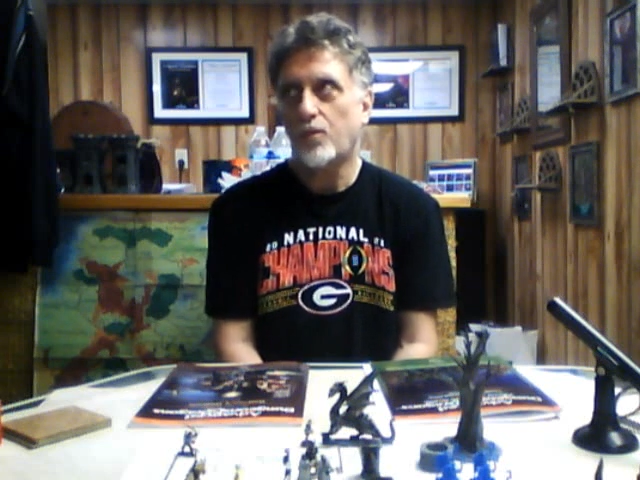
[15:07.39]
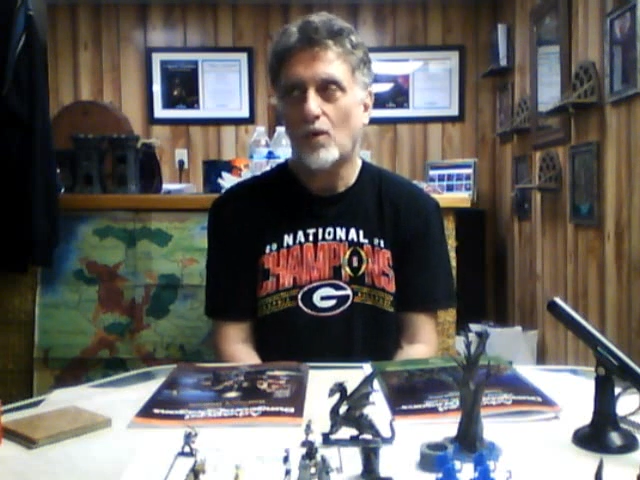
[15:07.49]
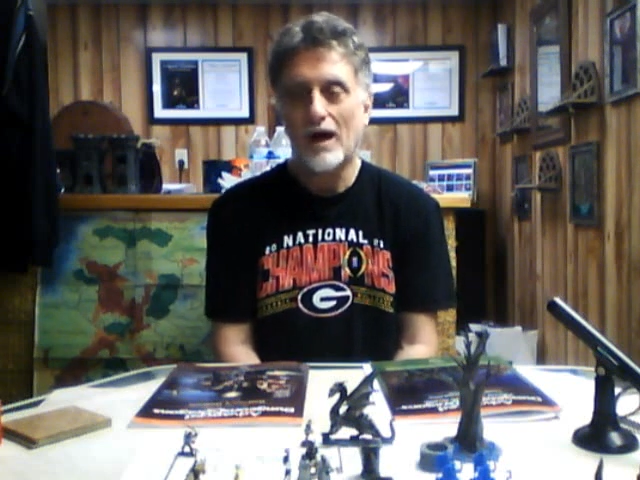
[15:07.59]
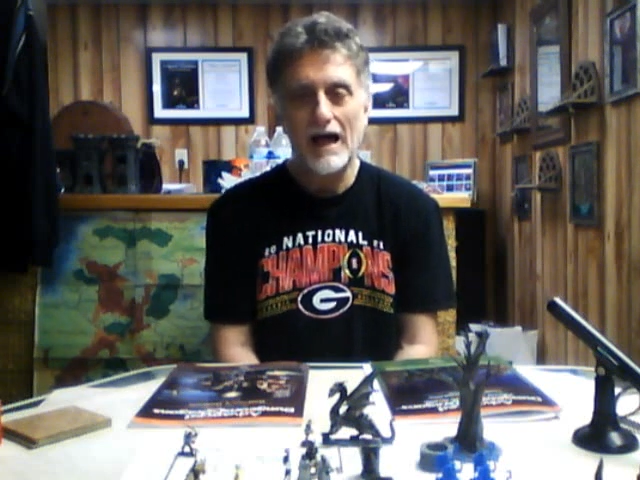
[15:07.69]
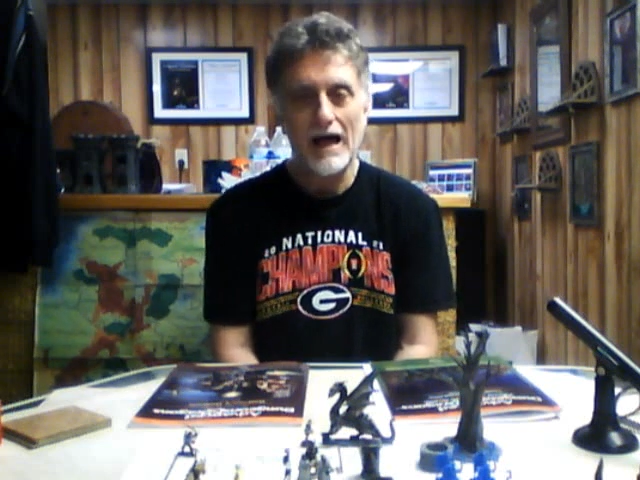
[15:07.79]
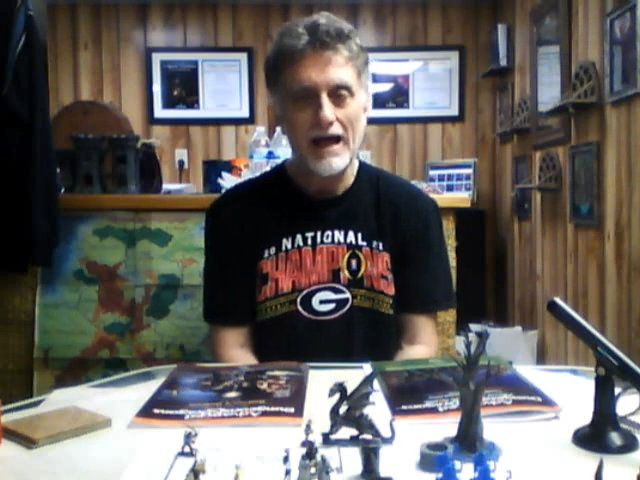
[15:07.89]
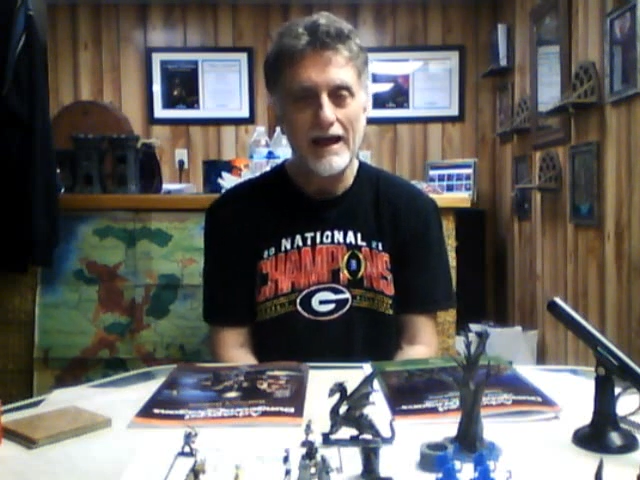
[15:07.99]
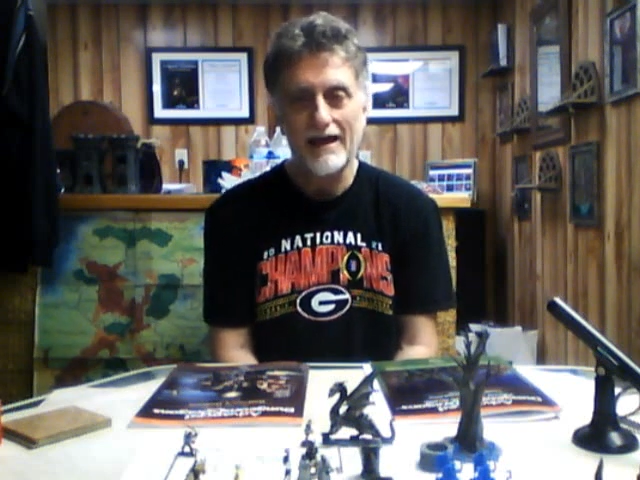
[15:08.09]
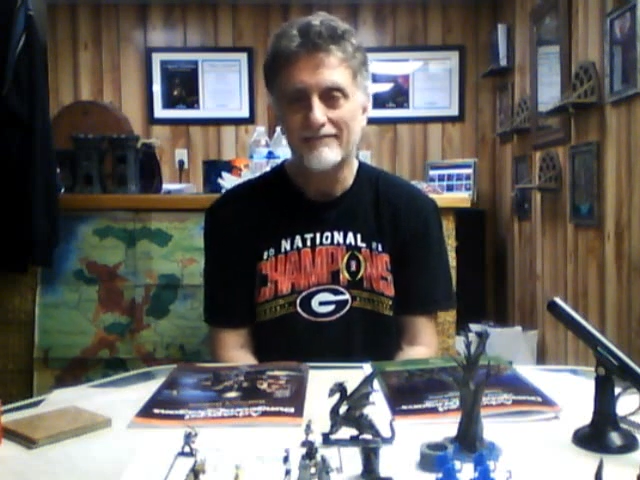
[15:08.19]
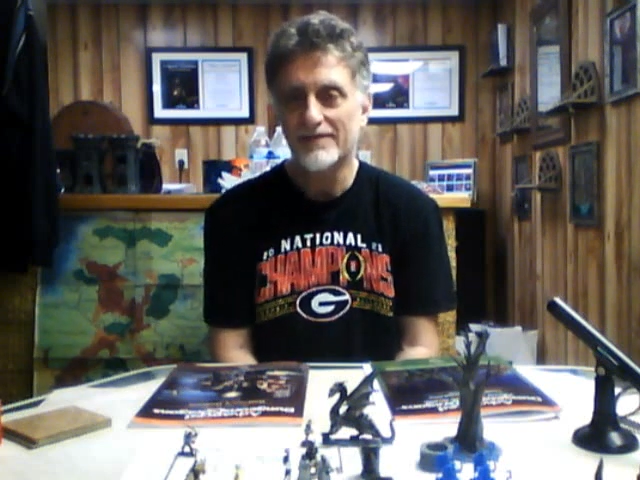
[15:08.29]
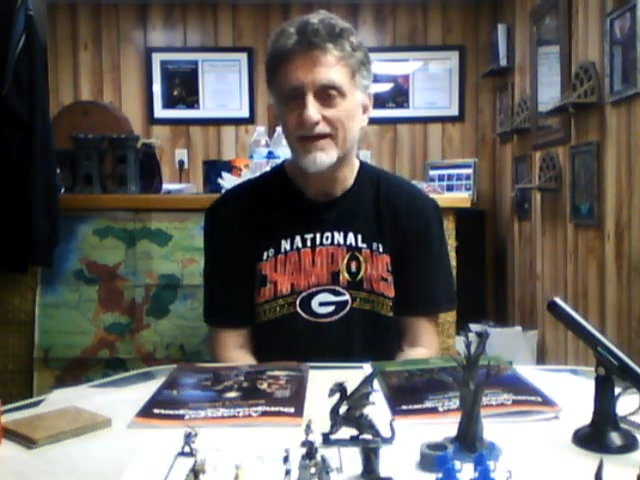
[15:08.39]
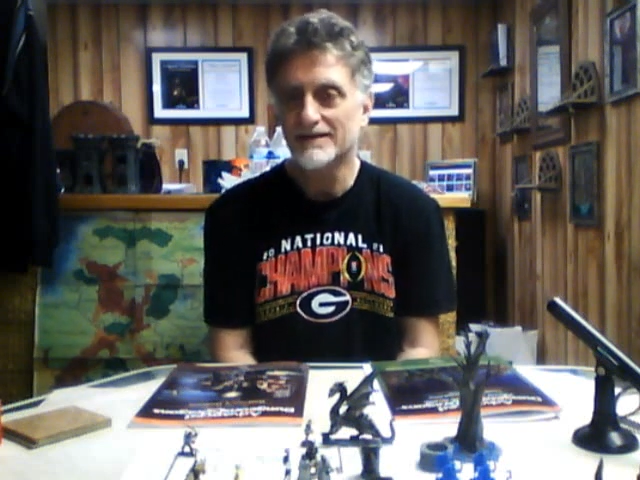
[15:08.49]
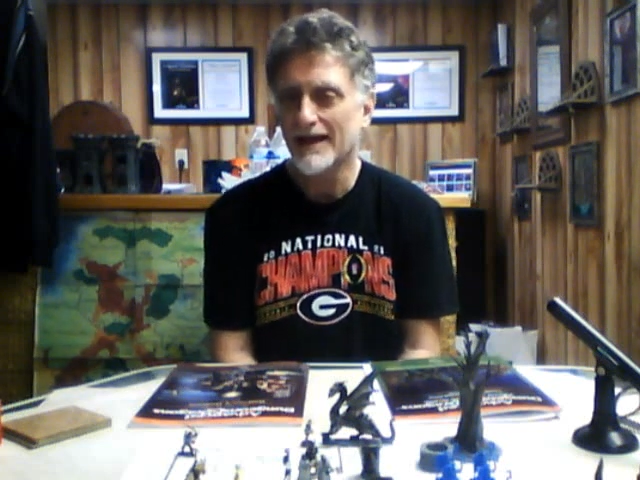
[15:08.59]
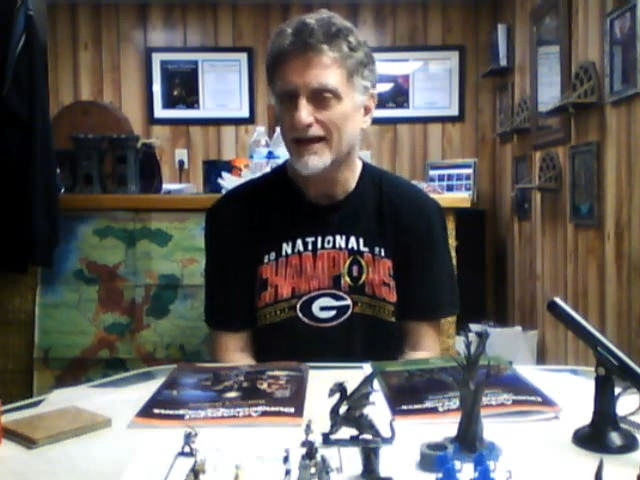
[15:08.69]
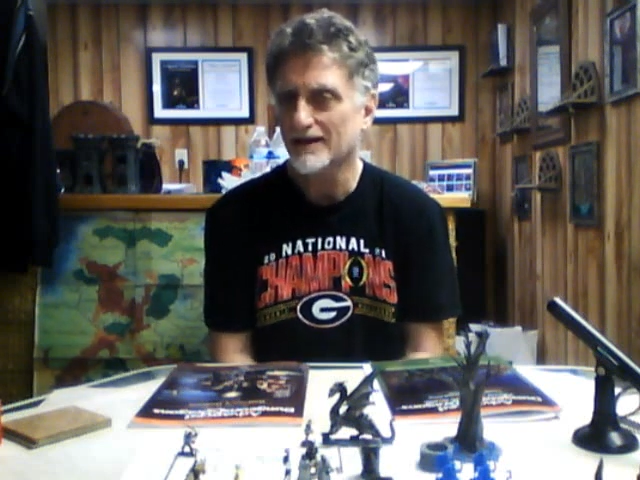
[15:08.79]
why haven't they
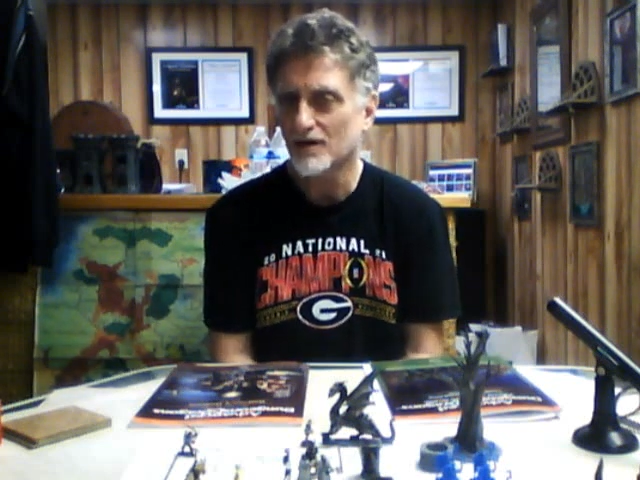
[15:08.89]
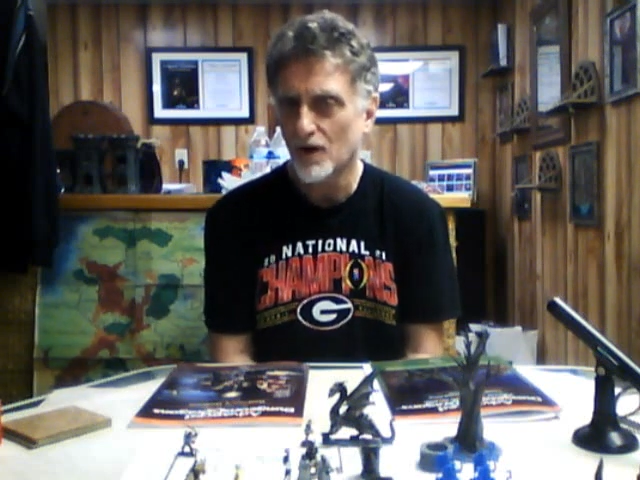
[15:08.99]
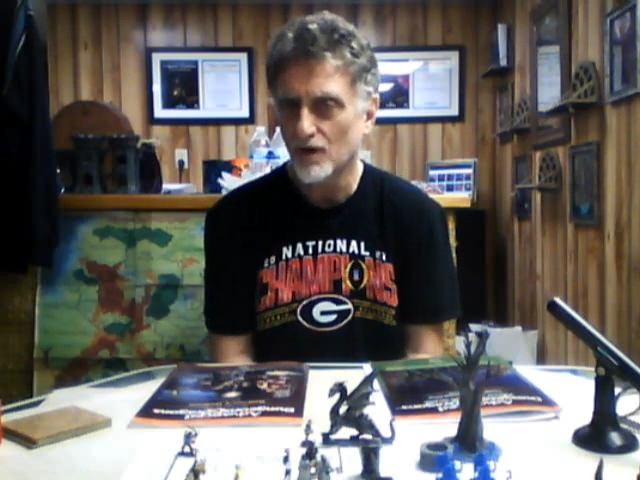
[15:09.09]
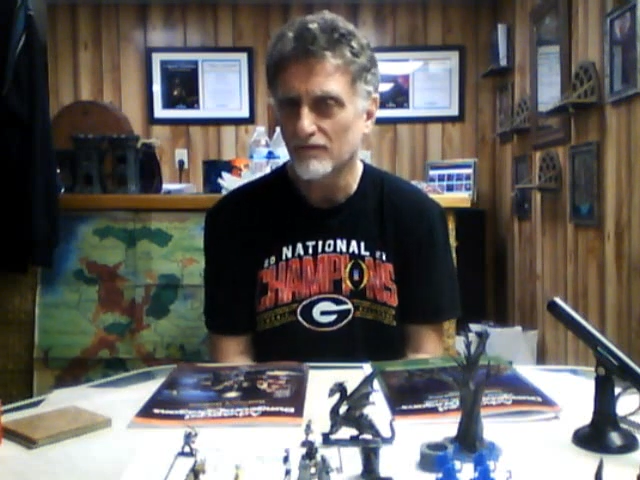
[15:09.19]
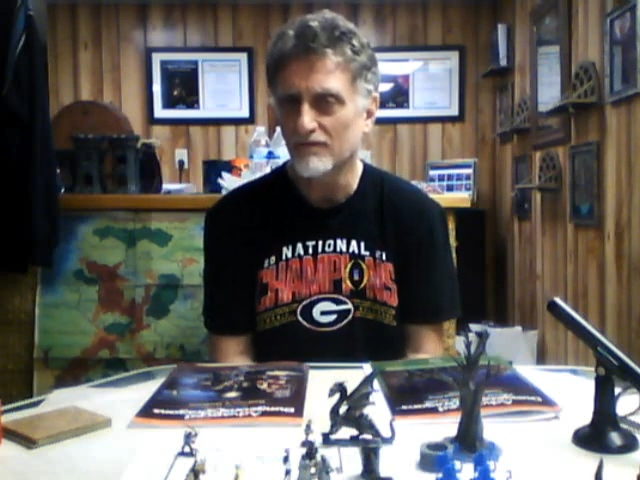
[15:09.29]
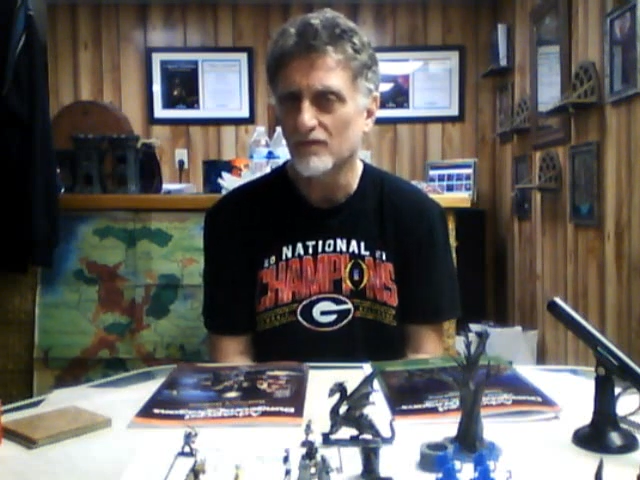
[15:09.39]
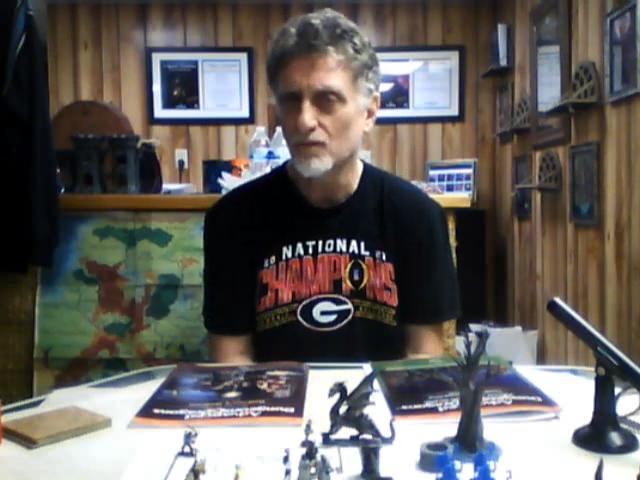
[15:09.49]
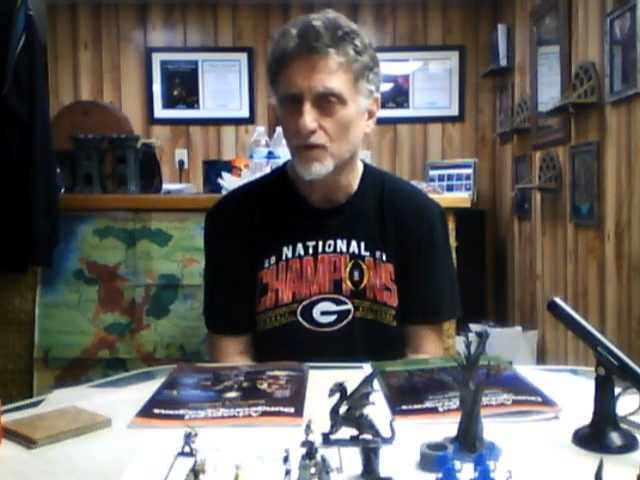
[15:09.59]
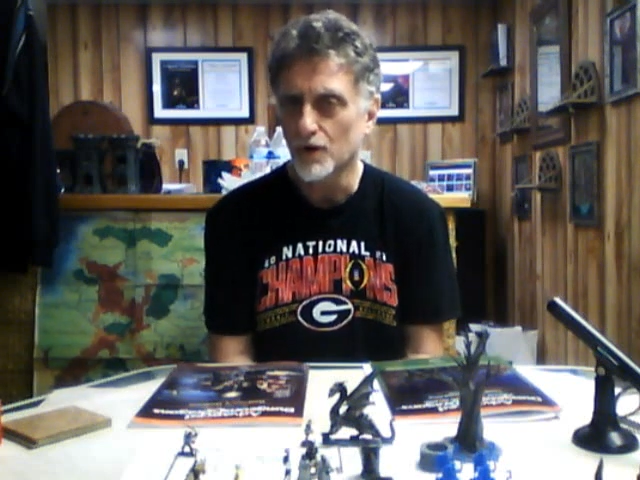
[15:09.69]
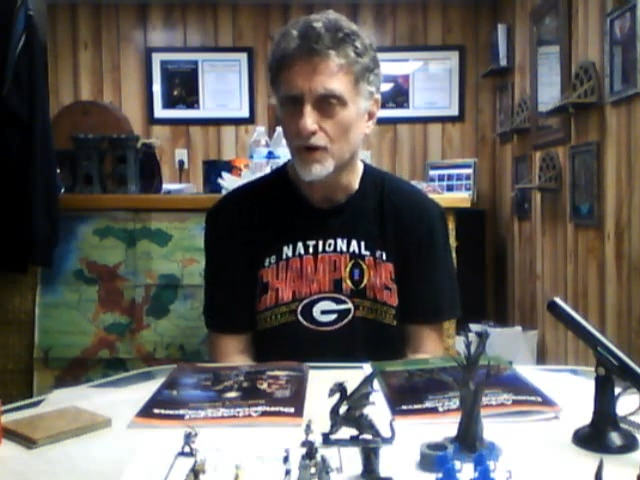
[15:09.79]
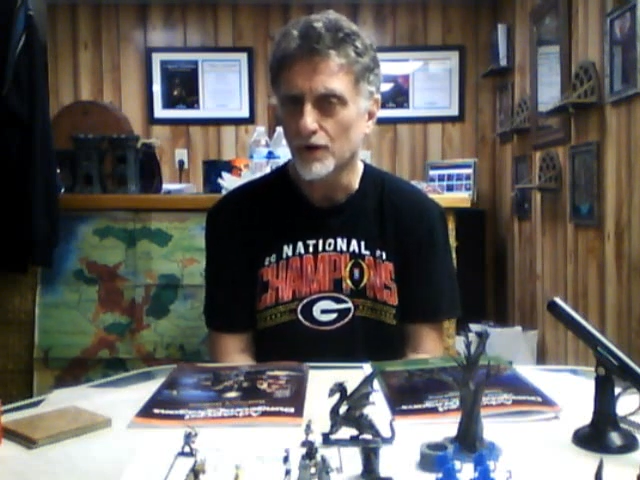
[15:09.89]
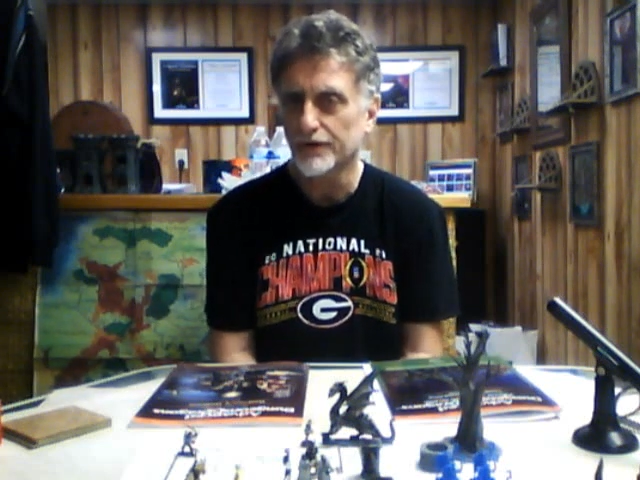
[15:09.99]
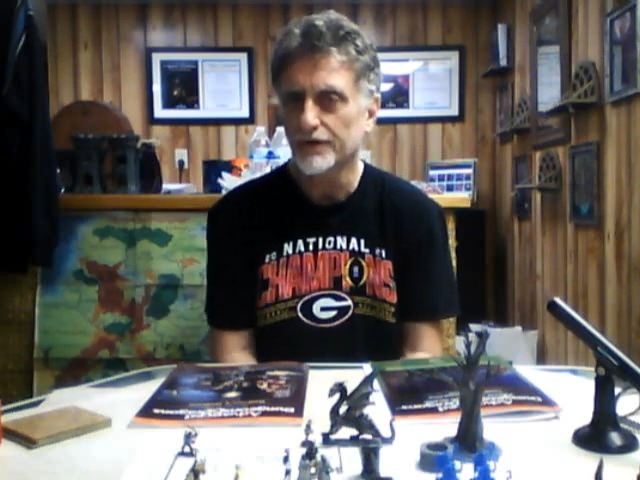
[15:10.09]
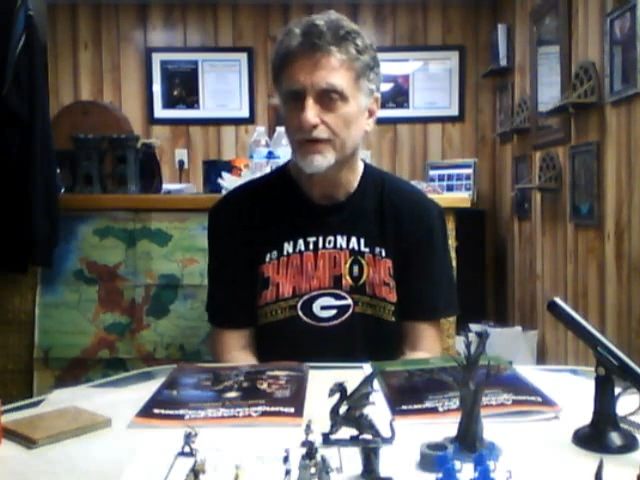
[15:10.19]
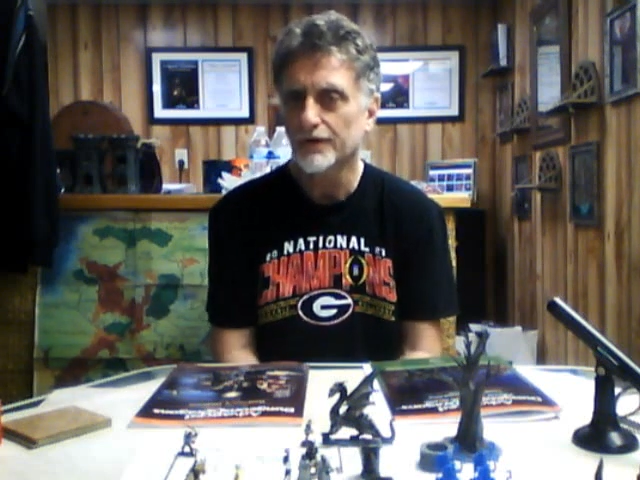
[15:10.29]
taken over the world?